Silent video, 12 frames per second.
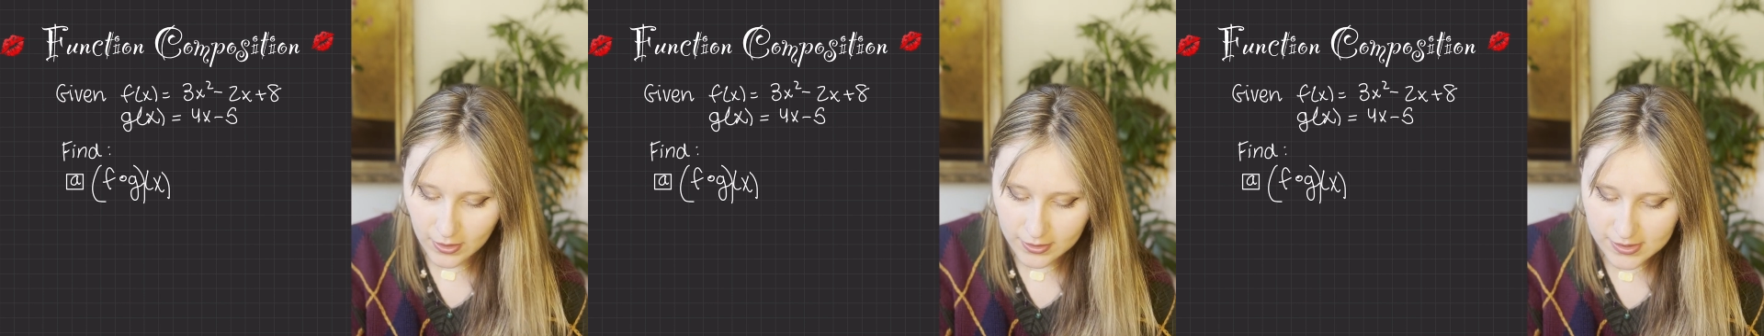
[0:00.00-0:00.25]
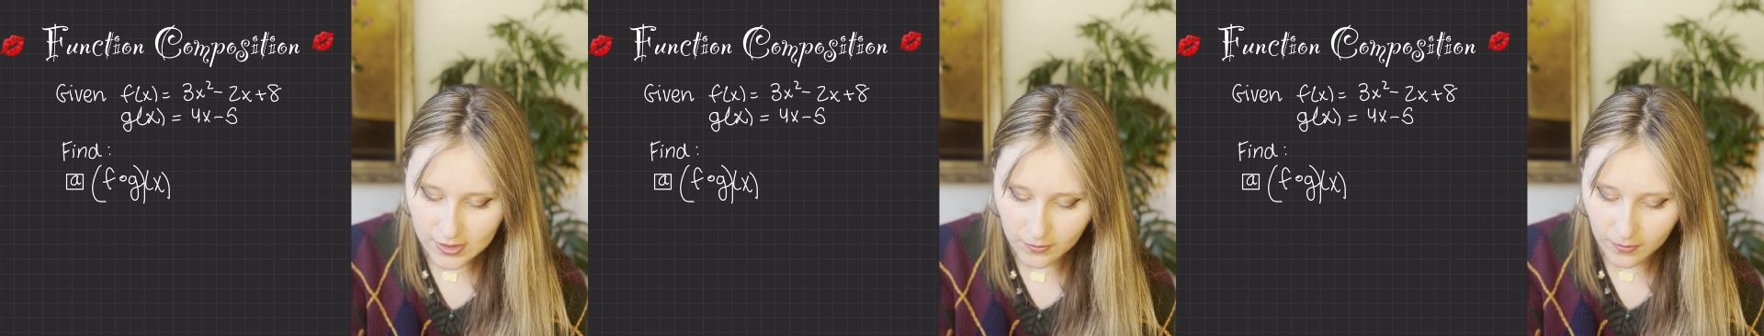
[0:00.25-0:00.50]

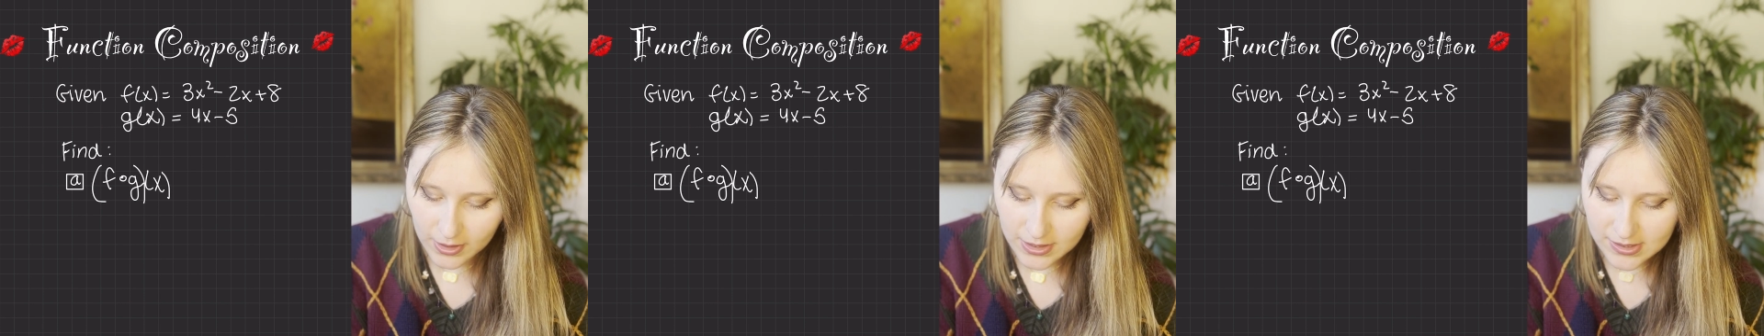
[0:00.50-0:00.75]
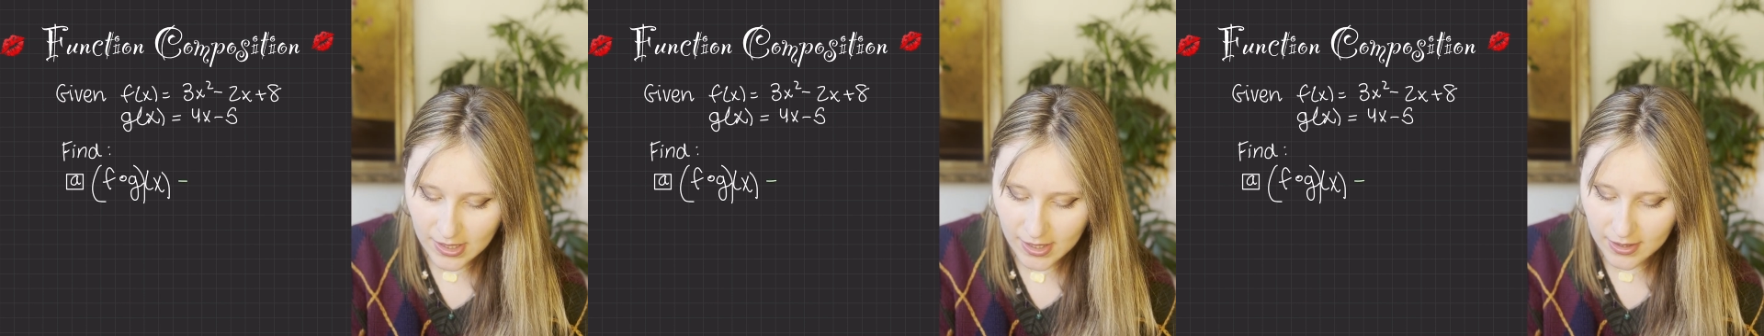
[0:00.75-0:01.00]
So what is
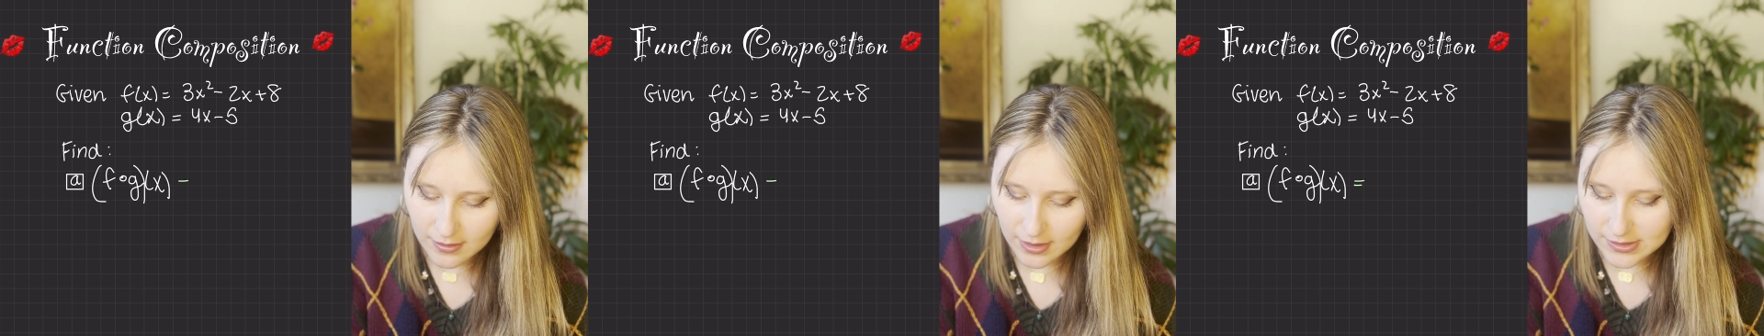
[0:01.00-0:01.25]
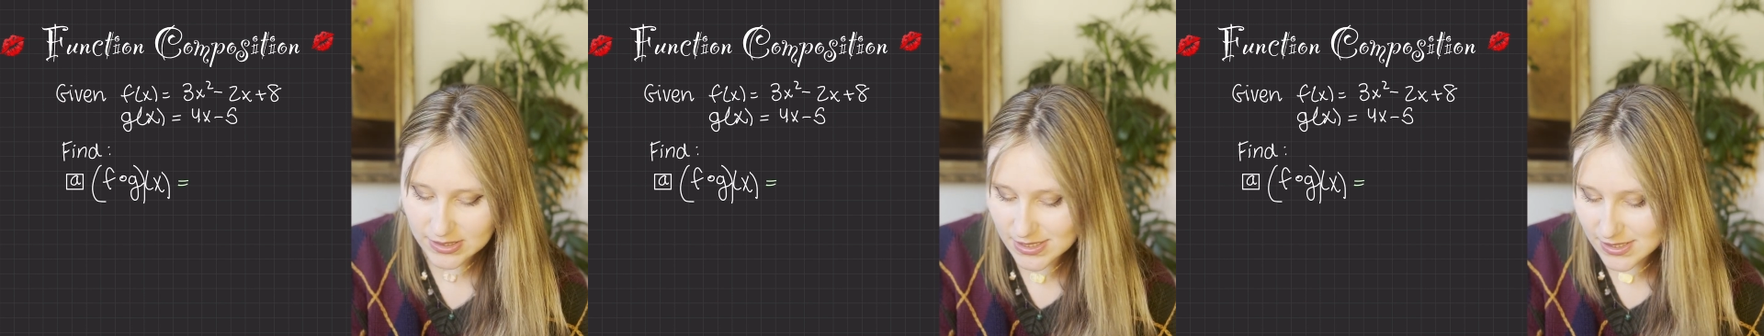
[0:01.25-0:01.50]
that?
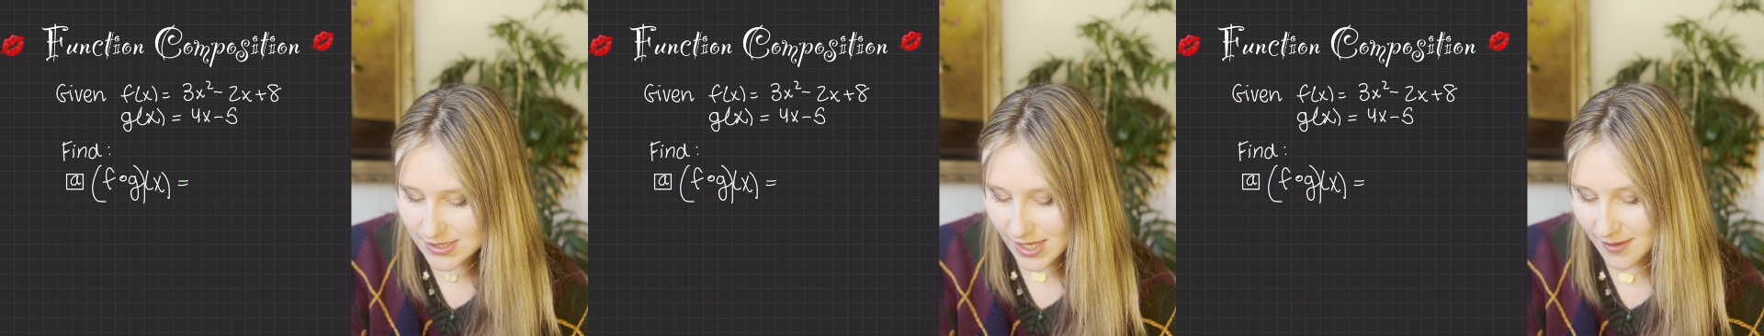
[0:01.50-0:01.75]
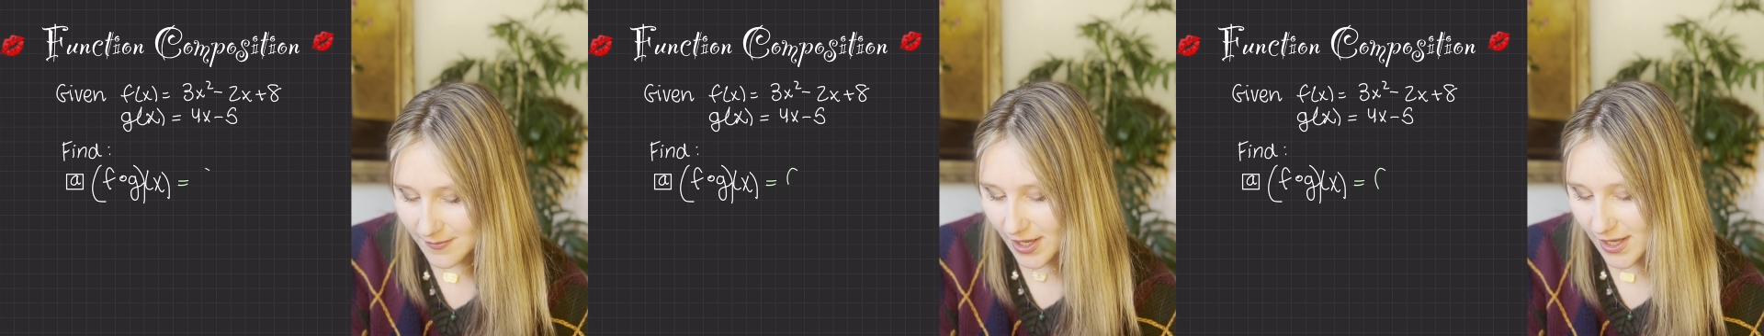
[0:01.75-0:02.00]
That's the
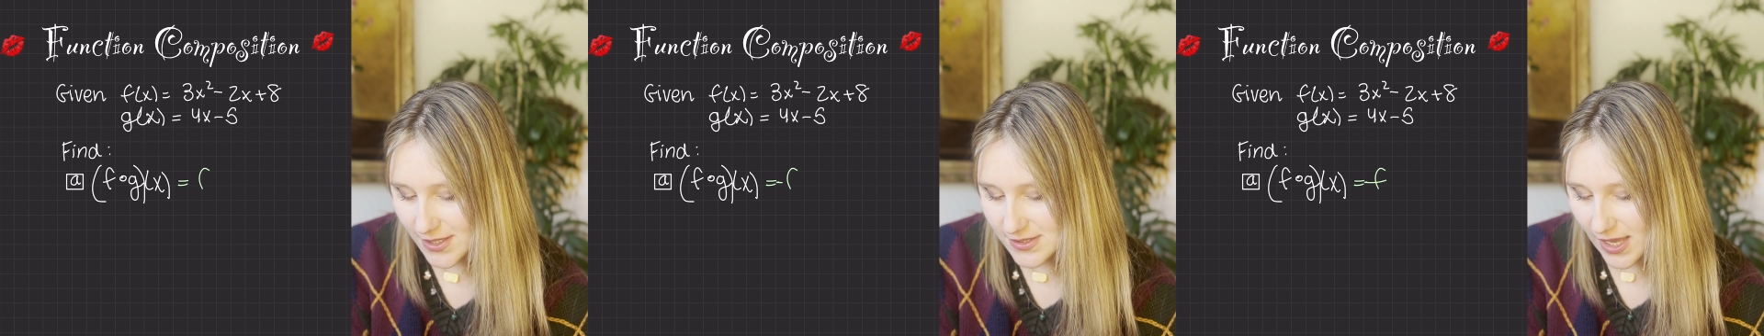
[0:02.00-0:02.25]
same as